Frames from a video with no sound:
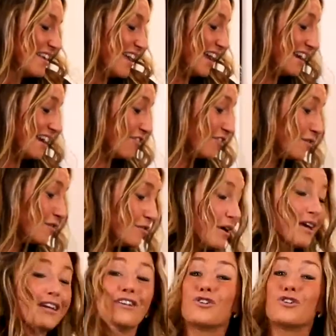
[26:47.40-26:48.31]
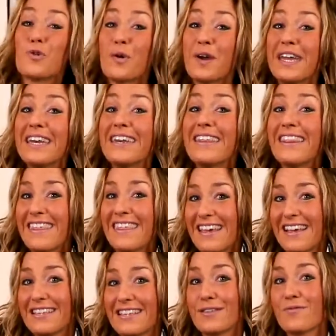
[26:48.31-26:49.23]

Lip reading: And if you enjoyed this,